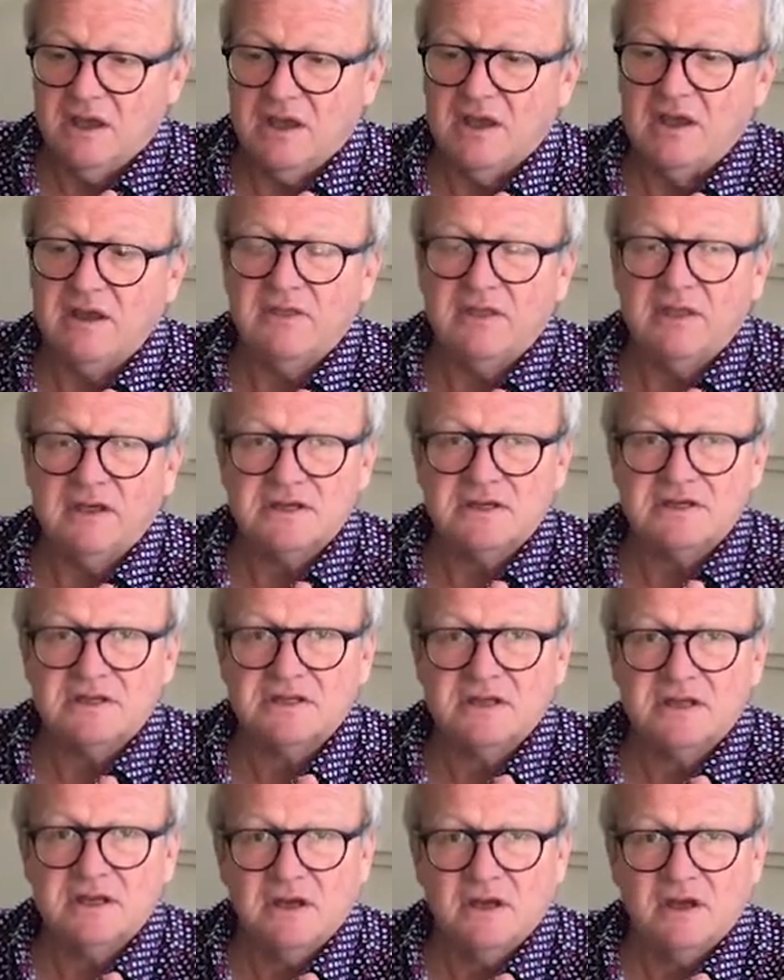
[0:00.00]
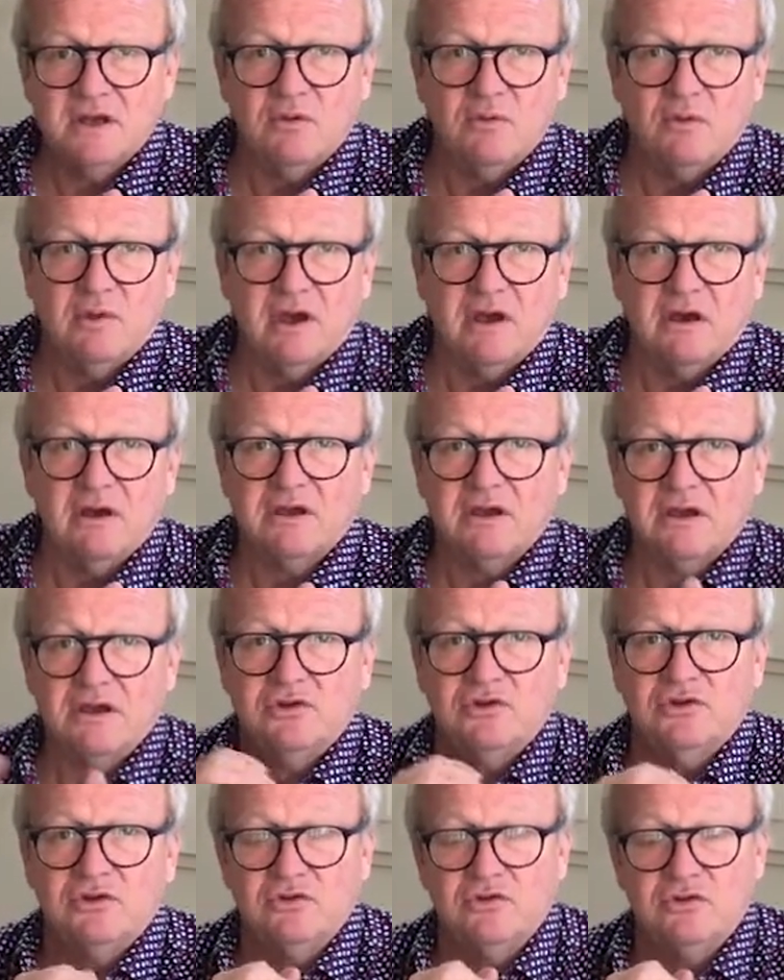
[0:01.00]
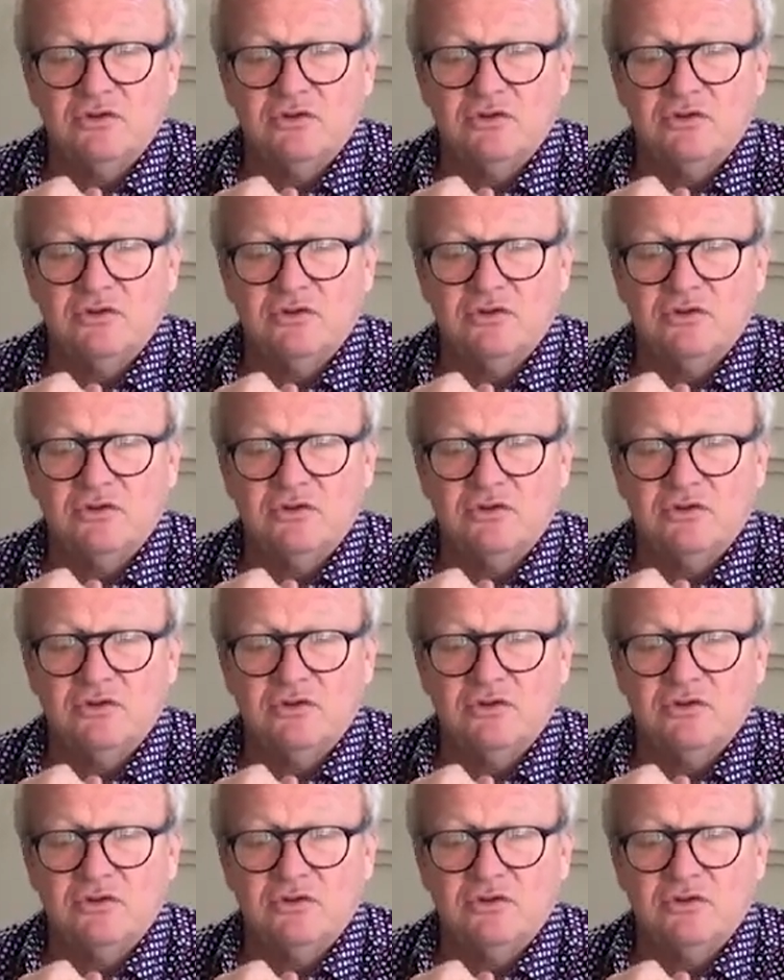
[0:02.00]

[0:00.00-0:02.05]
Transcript: in this, we are going to